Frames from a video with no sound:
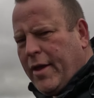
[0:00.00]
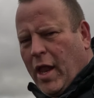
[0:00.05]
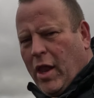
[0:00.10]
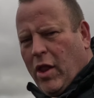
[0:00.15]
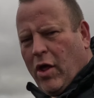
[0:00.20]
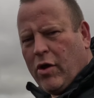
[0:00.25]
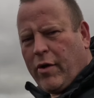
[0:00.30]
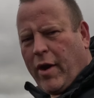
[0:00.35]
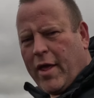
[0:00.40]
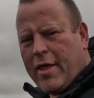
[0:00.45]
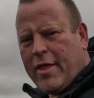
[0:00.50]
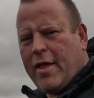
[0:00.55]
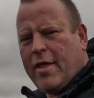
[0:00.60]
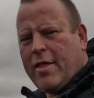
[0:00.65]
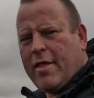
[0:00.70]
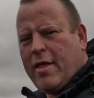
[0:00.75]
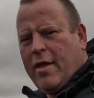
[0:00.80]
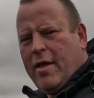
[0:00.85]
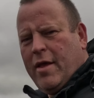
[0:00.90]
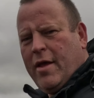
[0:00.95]
of yellow
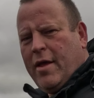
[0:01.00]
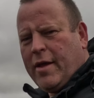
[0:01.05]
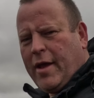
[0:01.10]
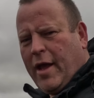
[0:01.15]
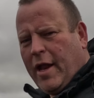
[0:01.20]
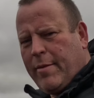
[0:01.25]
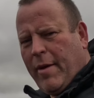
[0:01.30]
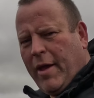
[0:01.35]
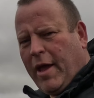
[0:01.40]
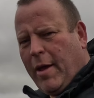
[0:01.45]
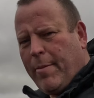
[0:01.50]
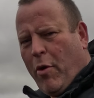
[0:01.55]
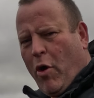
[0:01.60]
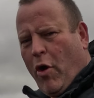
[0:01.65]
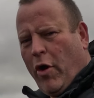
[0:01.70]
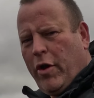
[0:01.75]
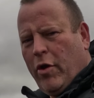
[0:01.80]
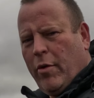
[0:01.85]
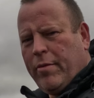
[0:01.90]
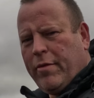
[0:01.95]
grasses, kind of make a
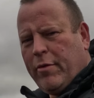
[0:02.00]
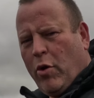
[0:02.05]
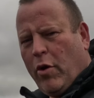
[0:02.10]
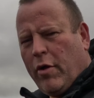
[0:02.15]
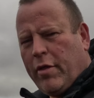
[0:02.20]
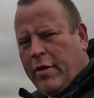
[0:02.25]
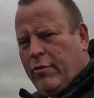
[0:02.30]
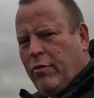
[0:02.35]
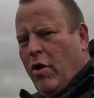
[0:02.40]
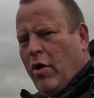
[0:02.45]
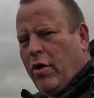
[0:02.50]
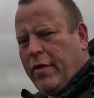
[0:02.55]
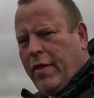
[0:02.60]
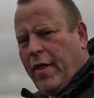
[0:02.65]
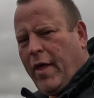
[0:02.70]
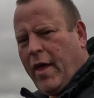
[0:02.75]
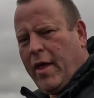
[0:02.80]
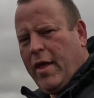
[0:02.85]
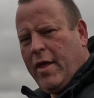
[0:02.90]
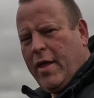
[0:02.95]
point up towards the rock
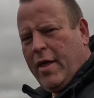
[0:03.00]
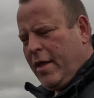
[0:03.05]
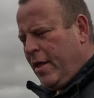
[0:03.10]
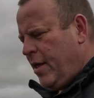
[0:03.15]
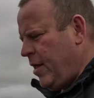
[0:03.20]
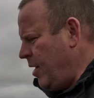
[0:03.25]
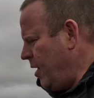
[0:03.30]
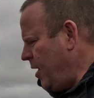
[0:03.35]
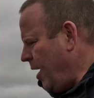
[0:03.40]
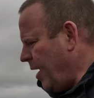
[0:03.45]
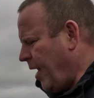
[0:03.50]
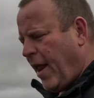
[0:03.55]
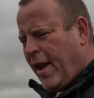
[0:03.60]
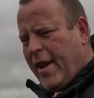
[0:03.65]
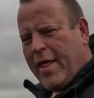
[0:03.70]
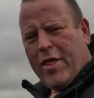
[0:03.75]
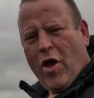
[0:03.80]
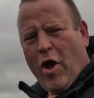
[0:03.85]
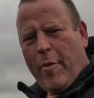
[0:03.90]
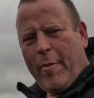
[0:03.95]
there. Again,
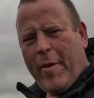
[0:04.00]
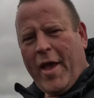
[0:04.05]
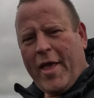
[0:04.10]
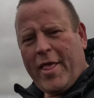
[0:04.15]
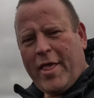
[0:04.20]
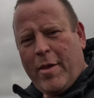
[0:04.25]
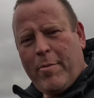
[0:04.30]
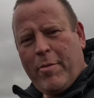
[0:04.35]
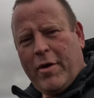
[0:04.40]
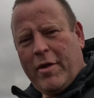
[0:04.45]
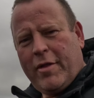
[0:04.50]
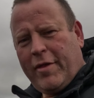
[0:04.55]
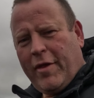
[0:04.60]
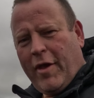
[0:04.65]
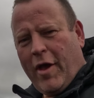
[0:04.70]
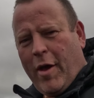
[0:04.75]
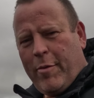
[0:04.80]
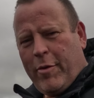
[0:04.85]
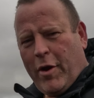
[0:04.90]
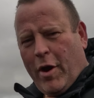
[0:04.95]
it's not amazing, but
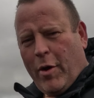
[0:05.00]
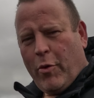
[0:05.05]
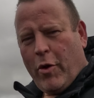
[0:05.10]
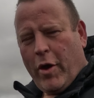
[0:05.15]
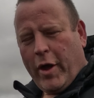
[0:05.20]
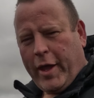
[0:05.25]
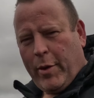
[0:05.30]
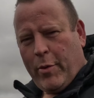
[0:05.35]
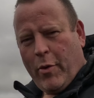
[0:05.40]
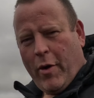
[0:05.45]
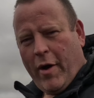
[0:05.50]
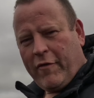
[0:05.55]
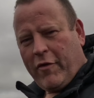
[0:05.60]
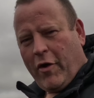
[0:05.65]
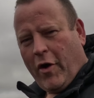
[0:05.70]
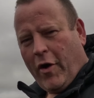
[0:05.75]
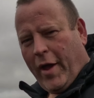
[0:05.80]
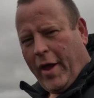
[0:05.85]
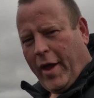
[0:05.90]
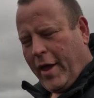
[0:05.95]
you know, I'm working with what I've
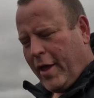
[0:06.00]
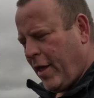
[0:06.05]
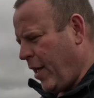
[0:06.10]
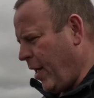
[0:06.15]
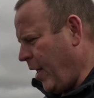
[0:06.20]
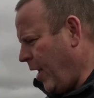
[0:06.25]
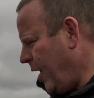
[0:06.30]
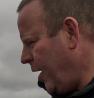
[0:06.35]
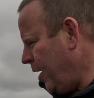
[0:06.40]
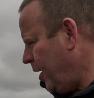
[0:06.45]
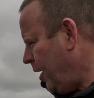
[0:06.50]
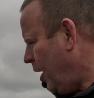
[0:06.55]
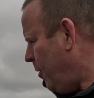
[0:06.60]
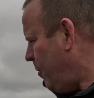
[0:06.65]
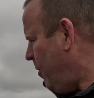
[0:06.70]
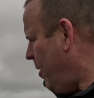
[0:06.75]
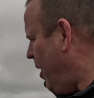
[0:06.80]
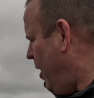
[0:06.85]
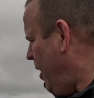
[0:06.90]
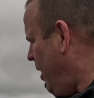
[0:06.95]
got here, and I
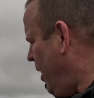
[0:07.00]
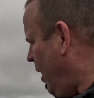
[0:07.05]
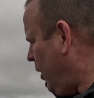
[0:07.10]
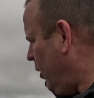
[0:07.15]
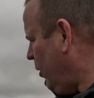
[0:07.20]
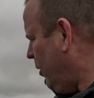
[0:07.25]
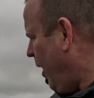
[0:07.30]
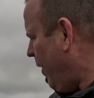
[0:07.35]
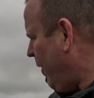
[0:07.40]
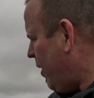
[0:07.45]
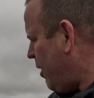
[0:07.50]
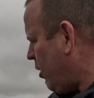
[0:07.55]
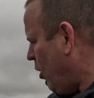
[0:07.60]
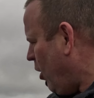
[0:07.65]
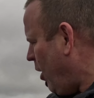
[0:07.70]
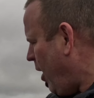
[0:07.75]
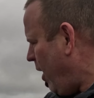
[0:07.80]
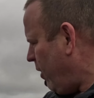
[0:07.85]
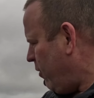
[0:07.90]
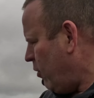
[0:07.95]
do like this
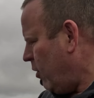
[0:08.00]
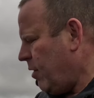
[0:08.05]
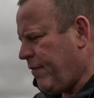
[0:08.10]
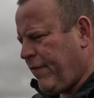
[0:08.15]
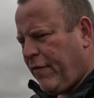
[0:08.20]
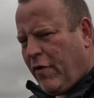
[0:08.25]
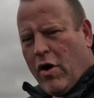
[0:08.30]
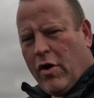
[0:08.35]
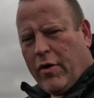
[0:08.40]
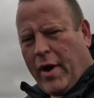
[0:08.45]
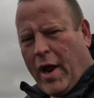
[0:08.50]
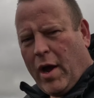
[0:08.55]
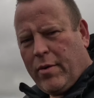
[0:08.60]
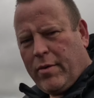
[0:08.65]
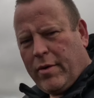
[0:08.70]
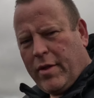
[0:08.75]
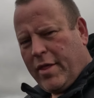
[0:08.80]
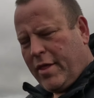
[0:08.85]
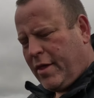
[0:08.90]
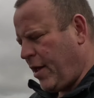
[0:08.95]
sort of heather in the
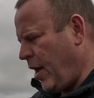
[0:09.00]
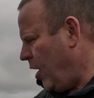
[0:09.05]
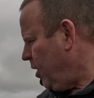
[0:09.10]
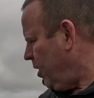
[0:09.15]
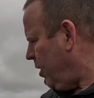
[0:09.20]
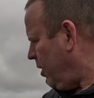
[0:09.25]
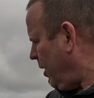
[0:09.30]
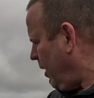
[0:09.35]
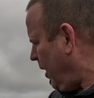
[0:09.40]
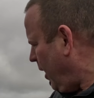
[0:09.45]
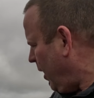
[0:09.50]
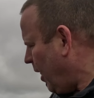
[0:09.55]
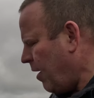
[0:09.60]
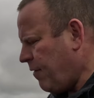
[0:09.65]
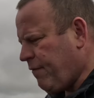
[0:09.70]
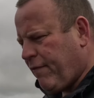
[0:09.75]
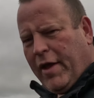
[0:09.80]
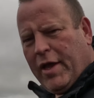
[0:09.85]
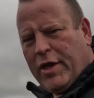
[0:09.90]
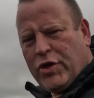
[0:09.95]
foreground. This kind of
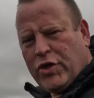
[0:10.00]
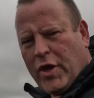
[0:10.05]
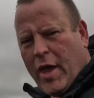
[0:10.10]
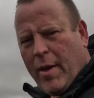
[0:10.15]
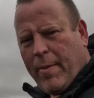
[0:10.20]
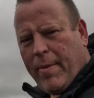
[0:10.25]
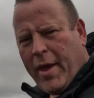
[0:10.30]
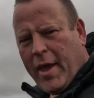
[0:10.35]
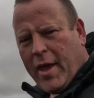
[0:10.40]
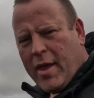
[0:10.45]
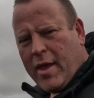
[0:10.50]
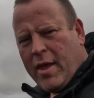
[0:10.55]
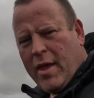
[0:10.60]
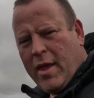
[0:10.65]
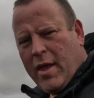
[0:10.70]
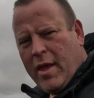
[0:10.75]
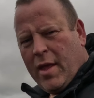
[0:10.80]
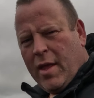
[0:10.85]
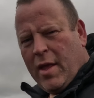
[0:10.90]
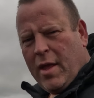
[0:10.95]
like V shape here
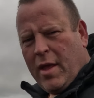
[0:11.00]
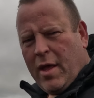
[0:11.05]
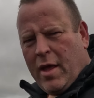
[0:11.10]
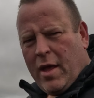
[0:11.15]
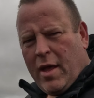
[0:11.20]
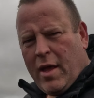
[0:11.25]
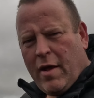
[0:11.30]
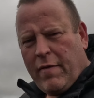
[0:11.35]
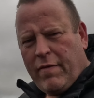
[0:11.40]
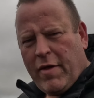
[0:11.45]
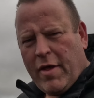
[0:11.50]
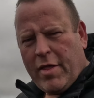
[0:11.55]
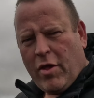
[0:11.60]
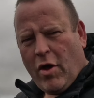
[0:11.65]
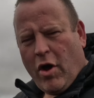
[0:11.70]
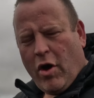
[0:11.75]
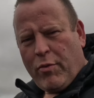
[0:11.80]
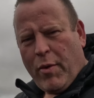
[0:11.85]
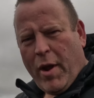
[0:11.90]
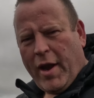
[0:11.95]
of this
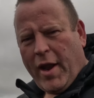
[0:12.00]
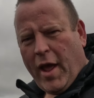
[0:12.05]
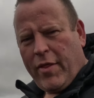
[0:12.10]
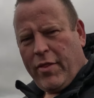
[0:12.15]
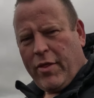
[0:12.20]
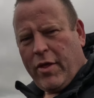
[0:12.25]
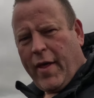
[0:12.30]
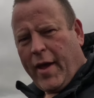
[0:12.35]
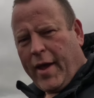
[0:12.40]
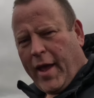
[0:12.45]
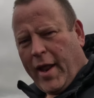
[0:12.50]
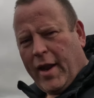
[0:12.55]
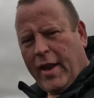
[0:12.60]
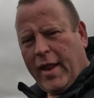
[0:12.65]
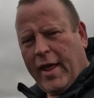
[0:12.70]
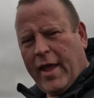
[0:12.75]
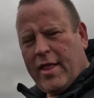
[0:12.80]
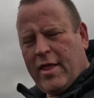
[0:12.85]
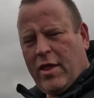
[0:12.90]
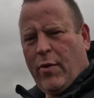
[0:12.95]
sort of red heather that kind of
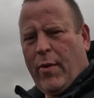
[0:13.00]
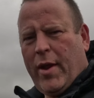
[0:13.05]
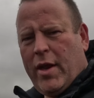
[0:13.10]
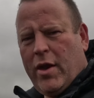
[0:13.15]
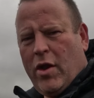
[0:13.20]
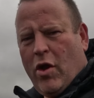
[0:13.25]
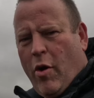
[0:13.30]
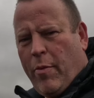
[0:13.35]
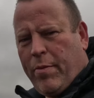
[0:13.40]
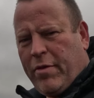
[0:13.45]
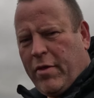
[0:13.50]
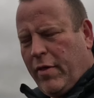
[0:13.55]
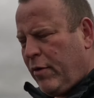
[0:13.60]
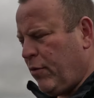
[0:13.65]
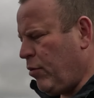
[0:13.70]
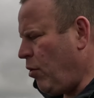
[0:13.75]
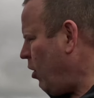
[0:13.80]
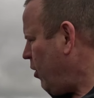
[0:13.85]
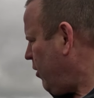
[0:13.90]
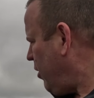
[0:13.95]
leads you in up to
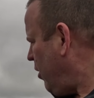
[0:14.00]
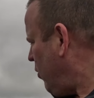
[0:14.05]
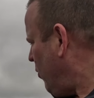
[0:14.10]
the rocks